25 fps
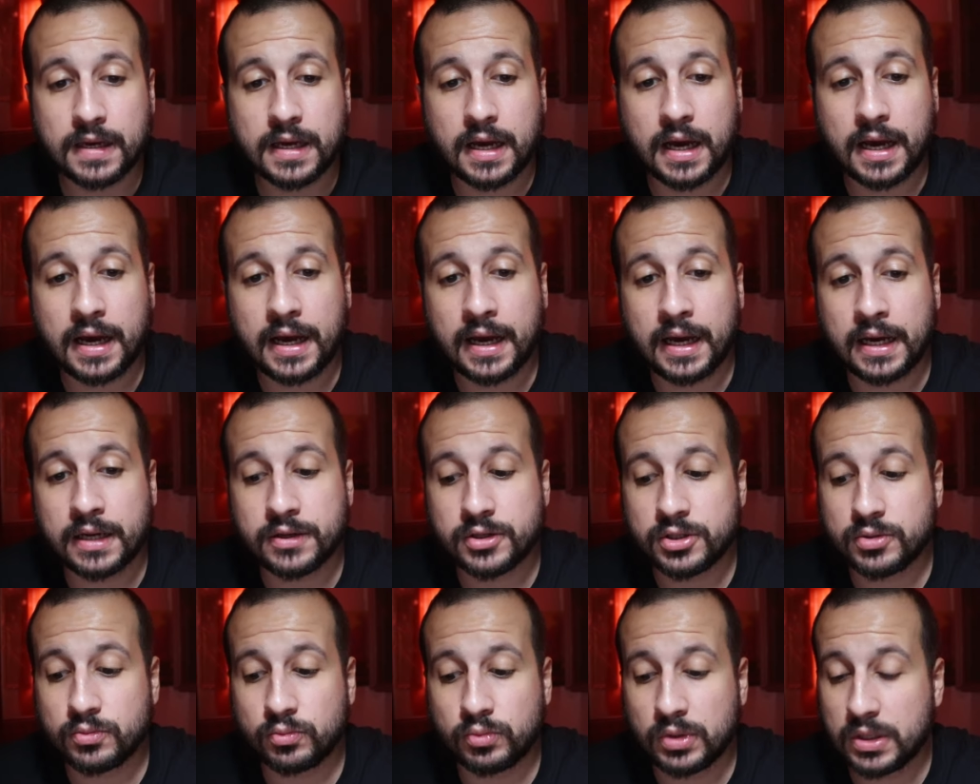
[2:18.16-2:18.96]

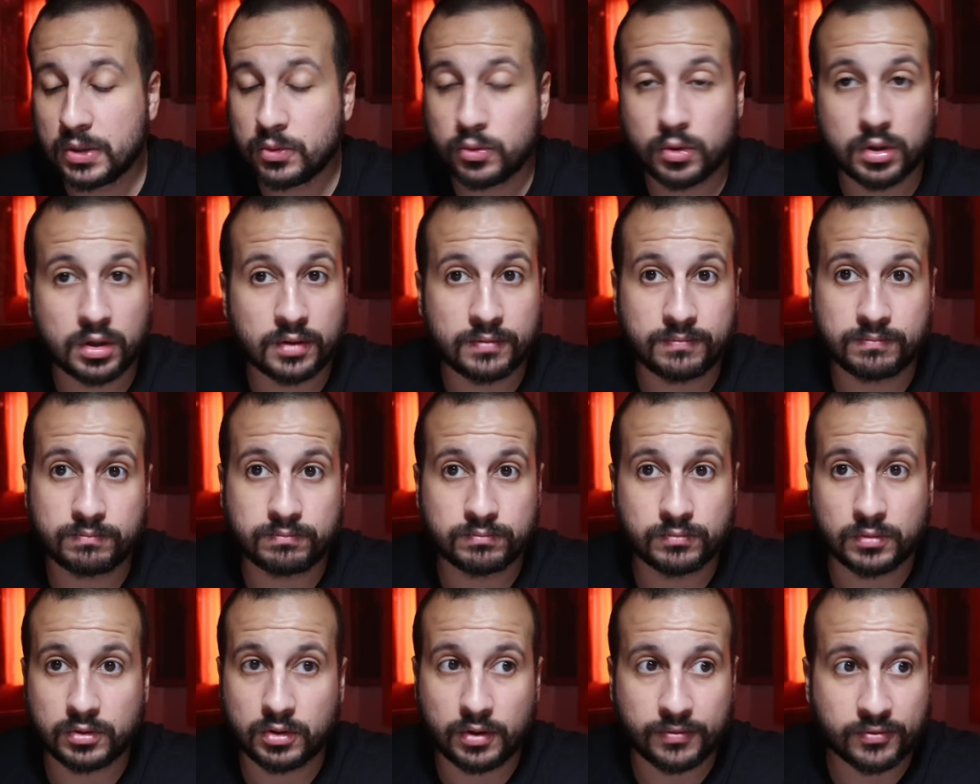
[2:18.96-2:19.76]
Uh, we were
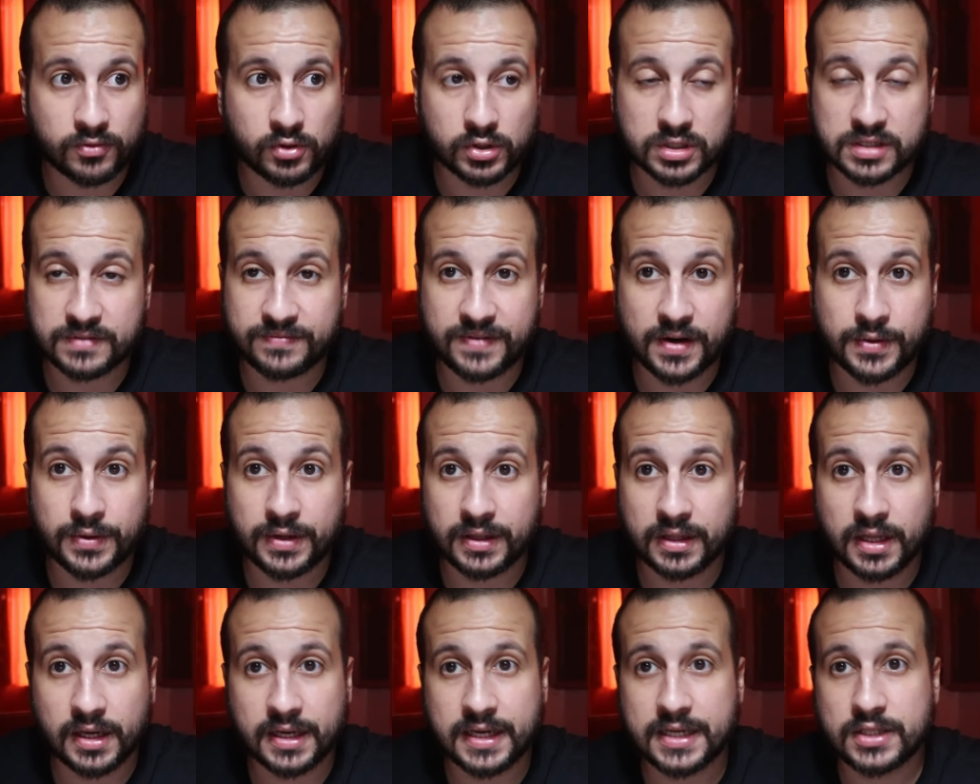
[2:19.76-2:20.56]
of course
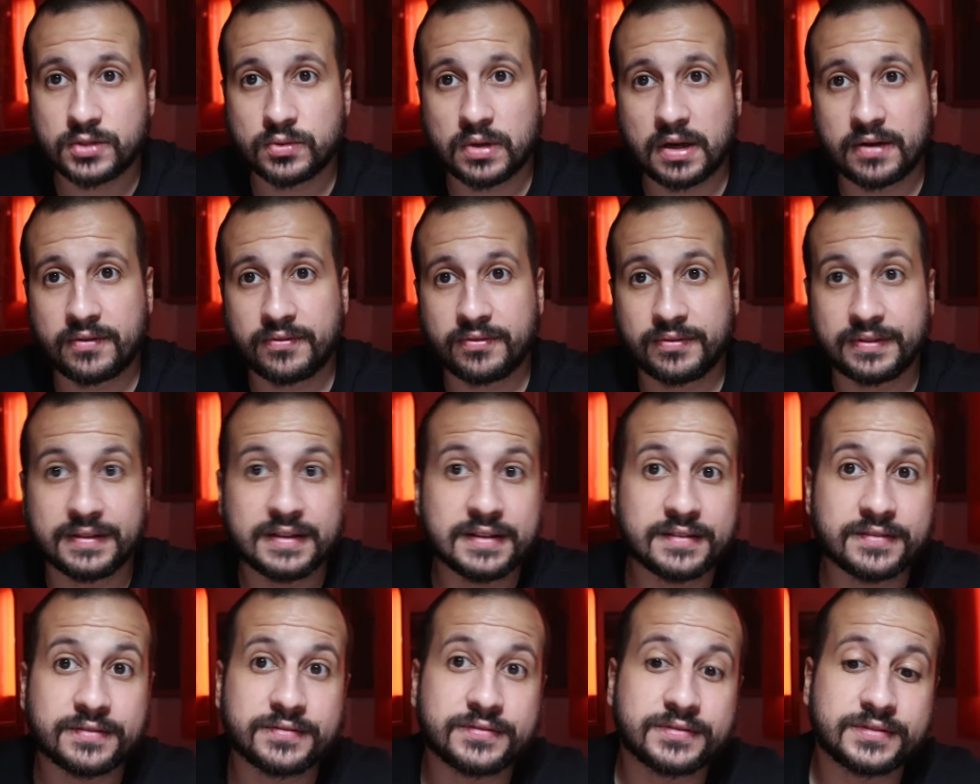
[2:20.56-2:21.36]
very lucky to have
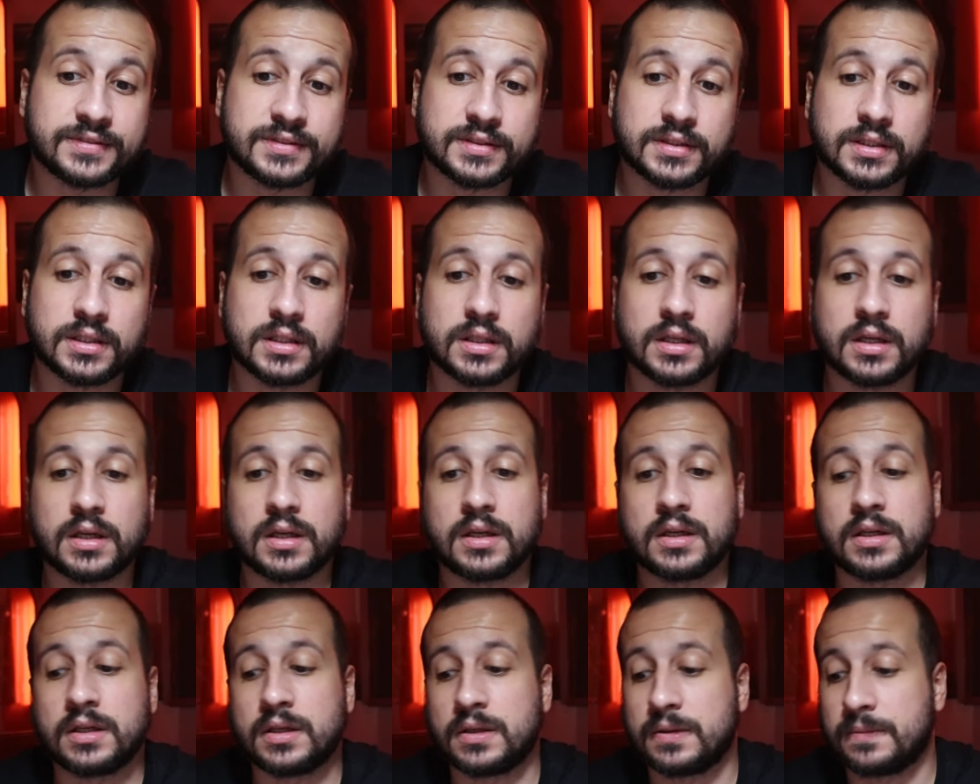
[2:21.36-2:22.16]
lived
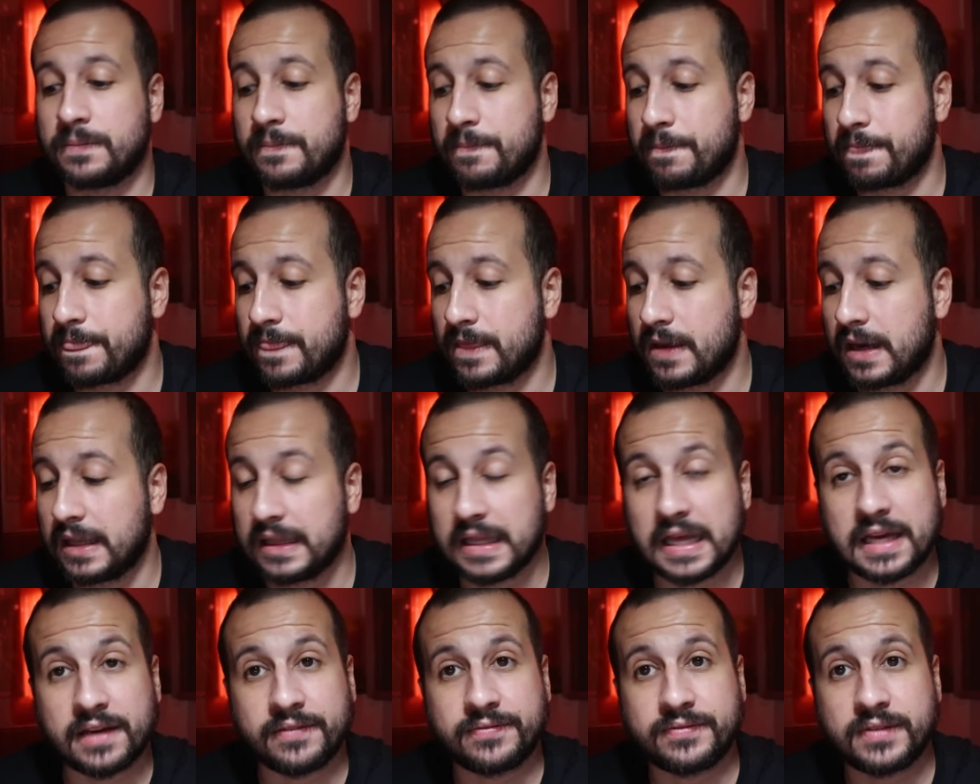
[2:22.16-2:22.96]
um, a
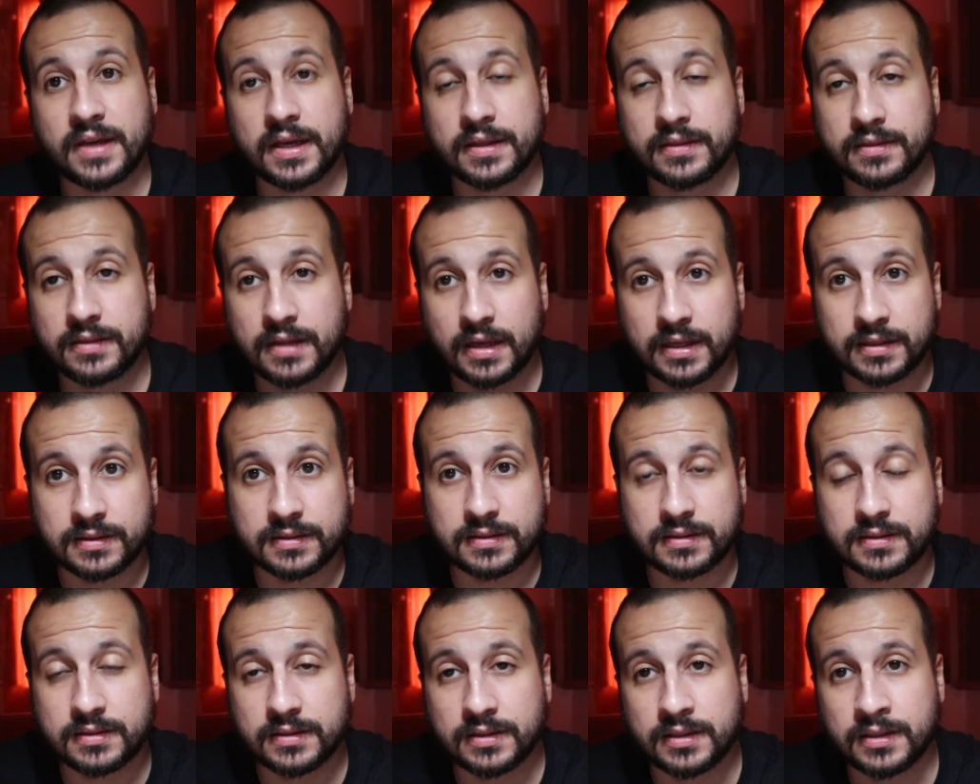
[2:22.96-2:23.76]
life that
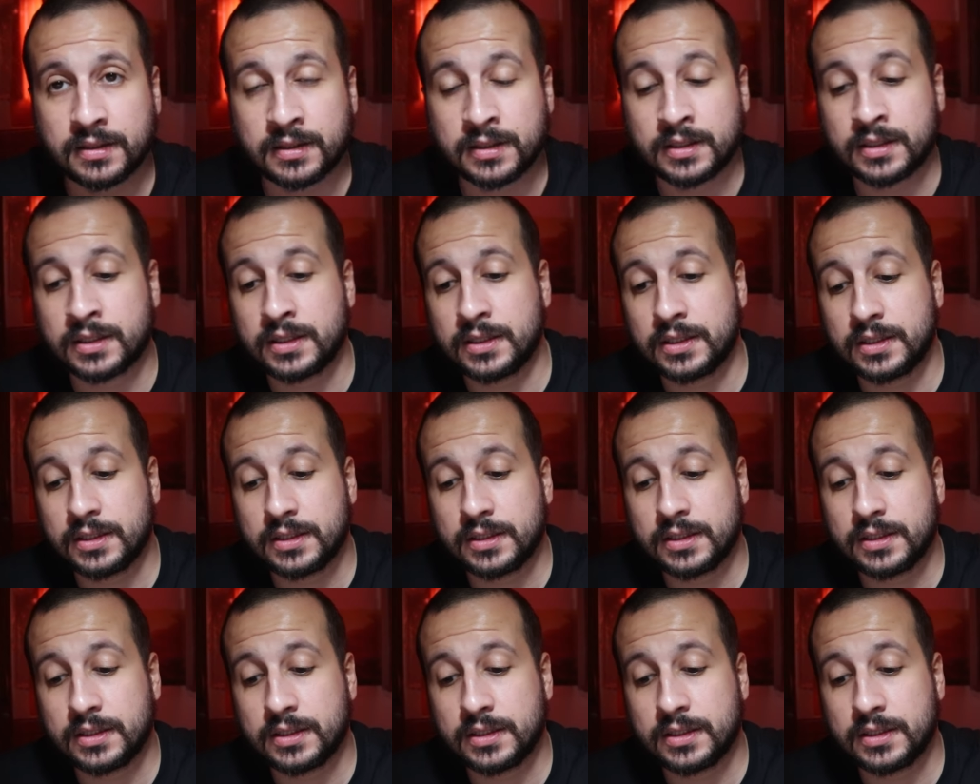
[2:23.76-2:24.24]
that uh,